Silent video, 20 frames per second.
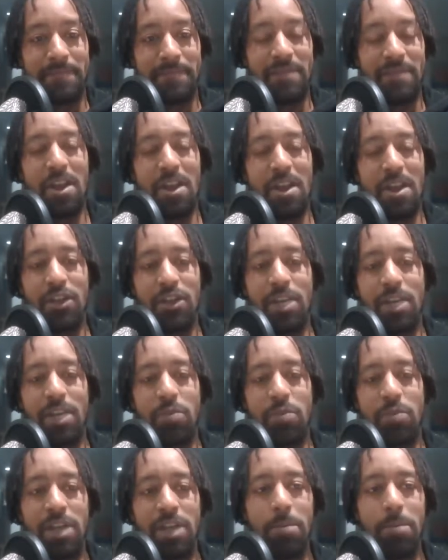No,
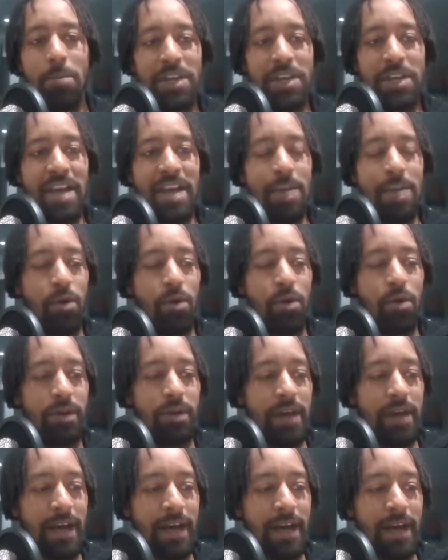somebody came
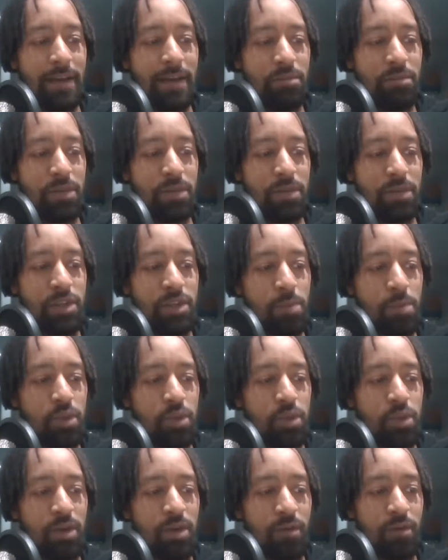on because he
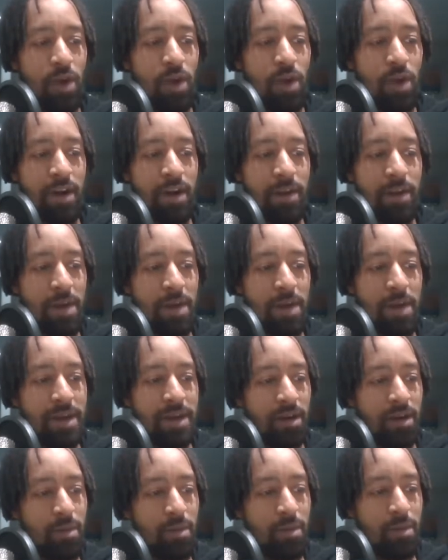brought Son off quite early, but I
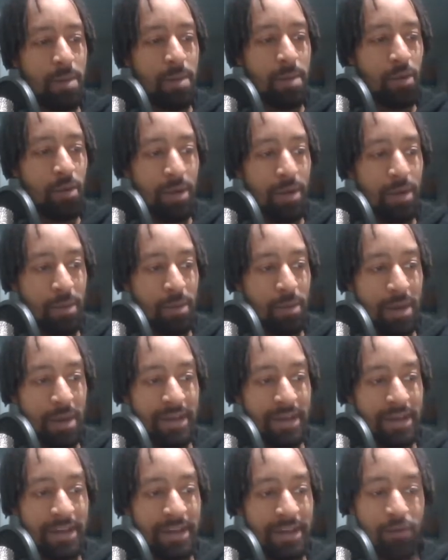can't remember it,
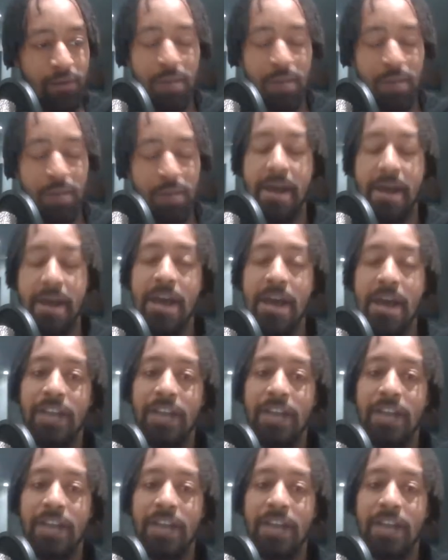but it don't really matter.